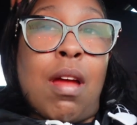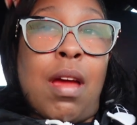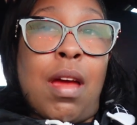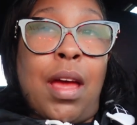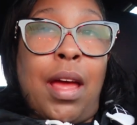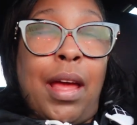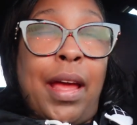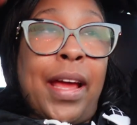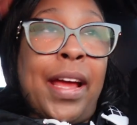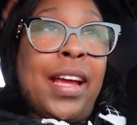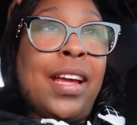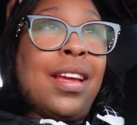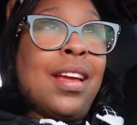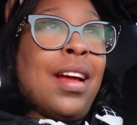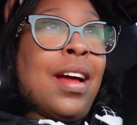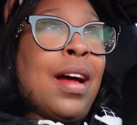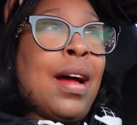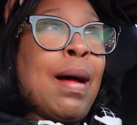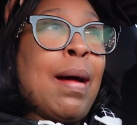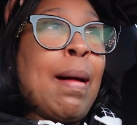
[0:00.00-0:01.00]
Hey,
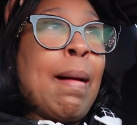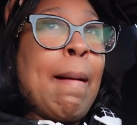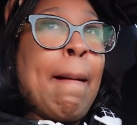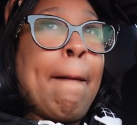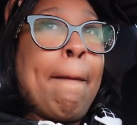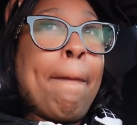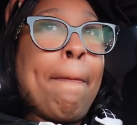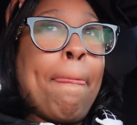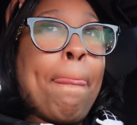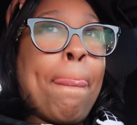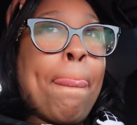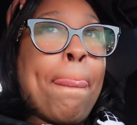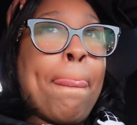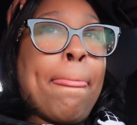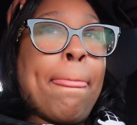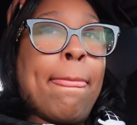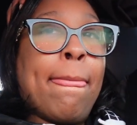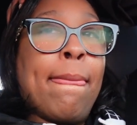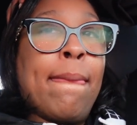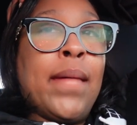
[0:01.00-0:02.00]
y'all.
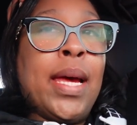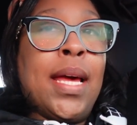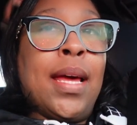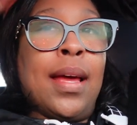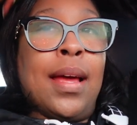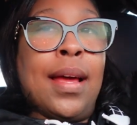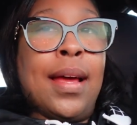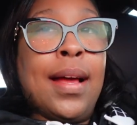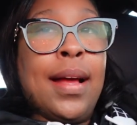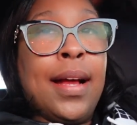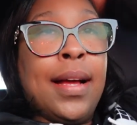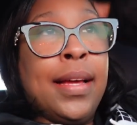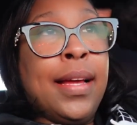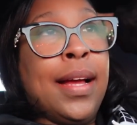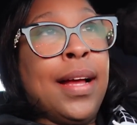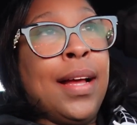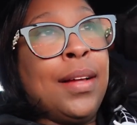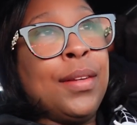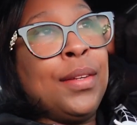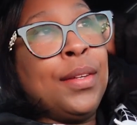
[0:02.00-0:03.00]
How
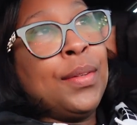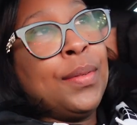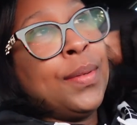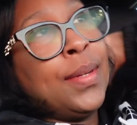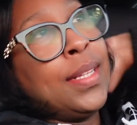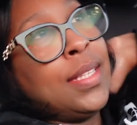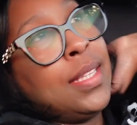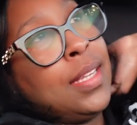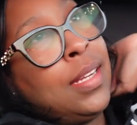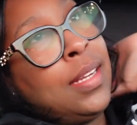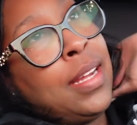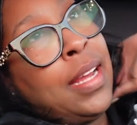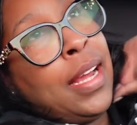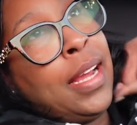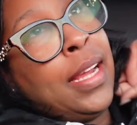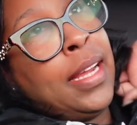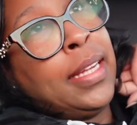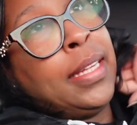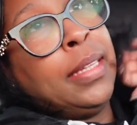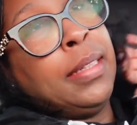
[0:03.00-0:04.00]
y'all doing
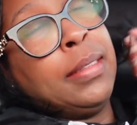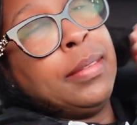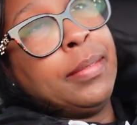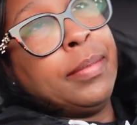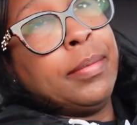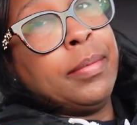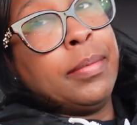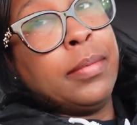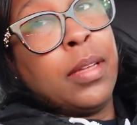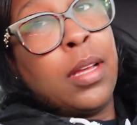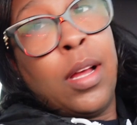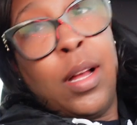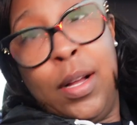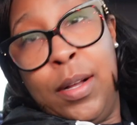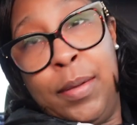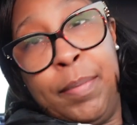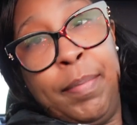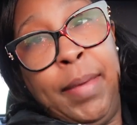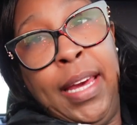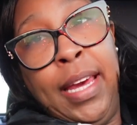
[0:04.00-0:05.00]
today?
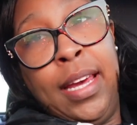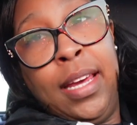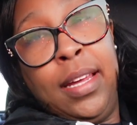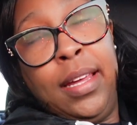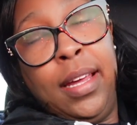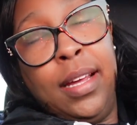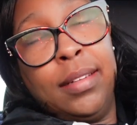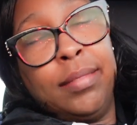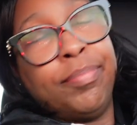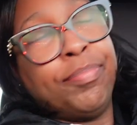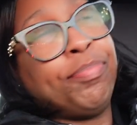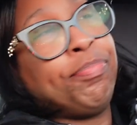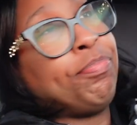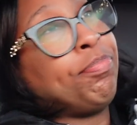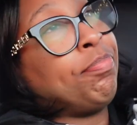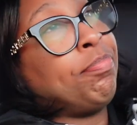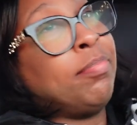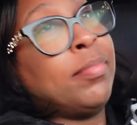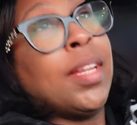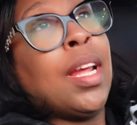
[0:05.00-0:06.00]
Oh, me?
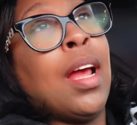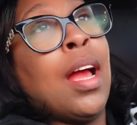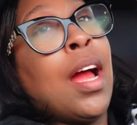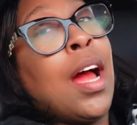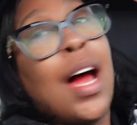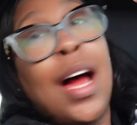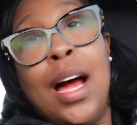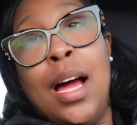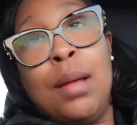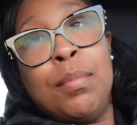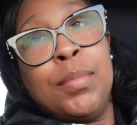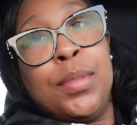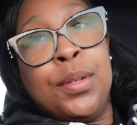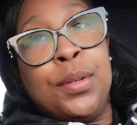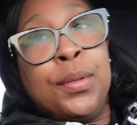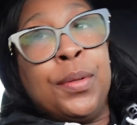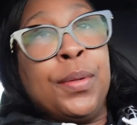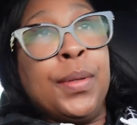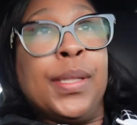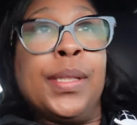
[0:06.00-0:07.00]
I'm
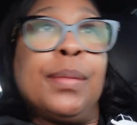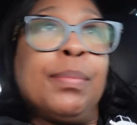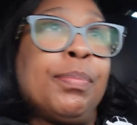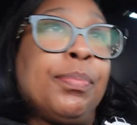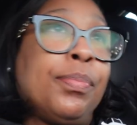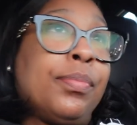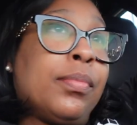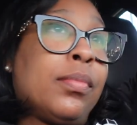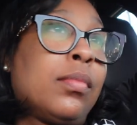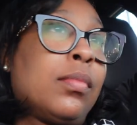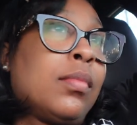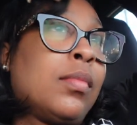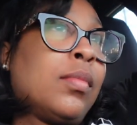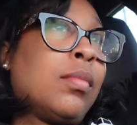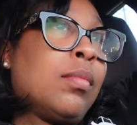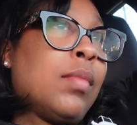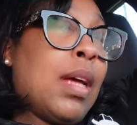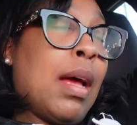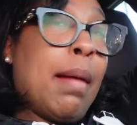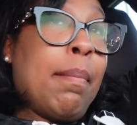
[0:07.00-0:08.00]
doing.
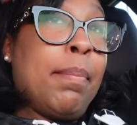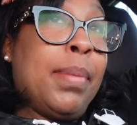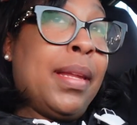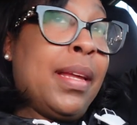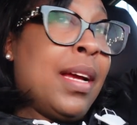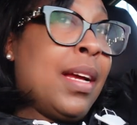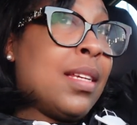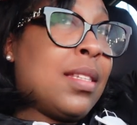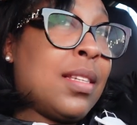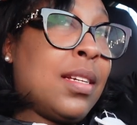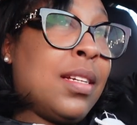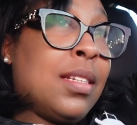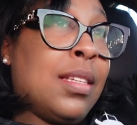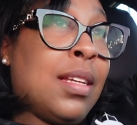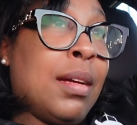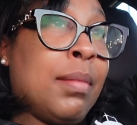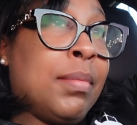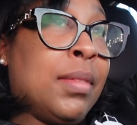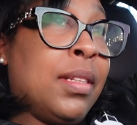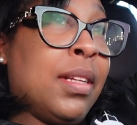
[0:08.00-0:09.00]
I'm blessed because
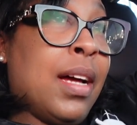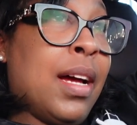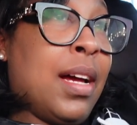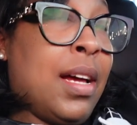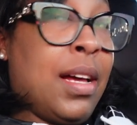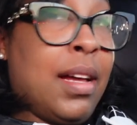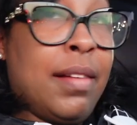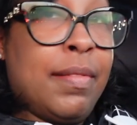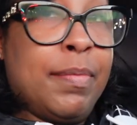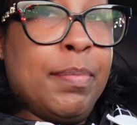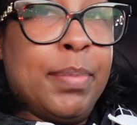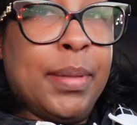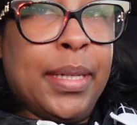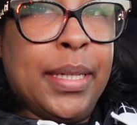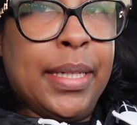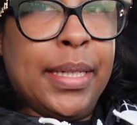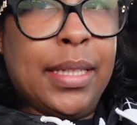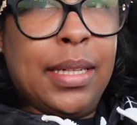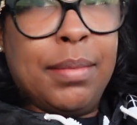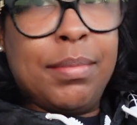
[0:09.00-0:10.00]
I'm alive,
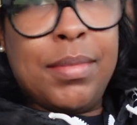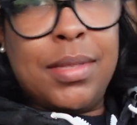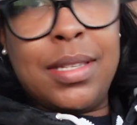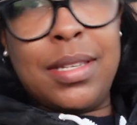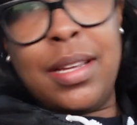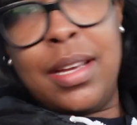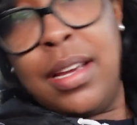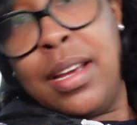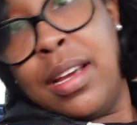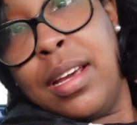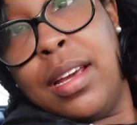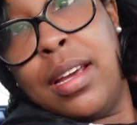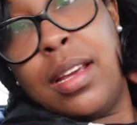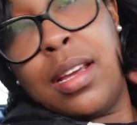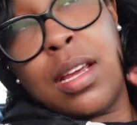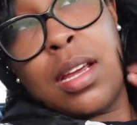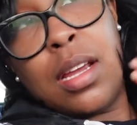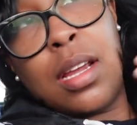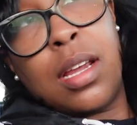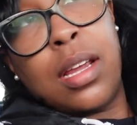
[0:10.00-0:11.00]
but I'm
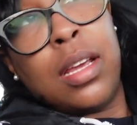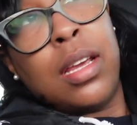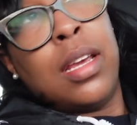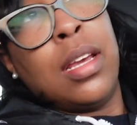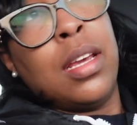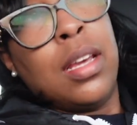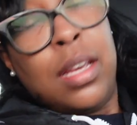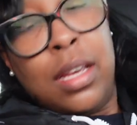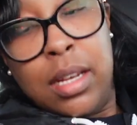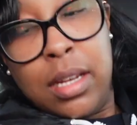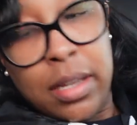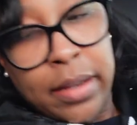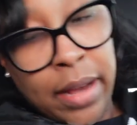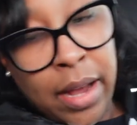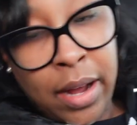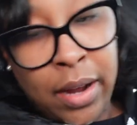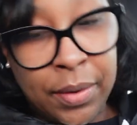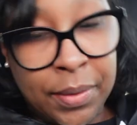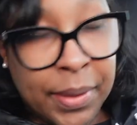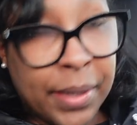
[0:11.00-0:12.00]
tired.
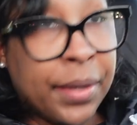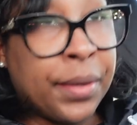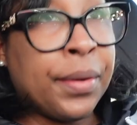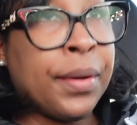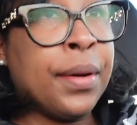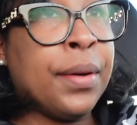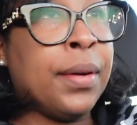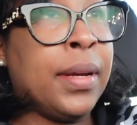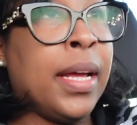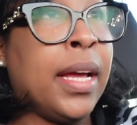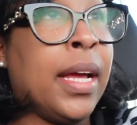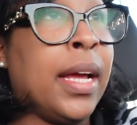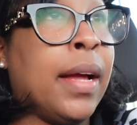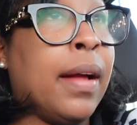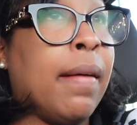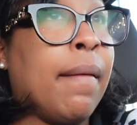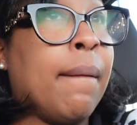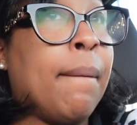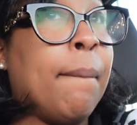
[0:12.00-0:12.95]
Y'all already know that.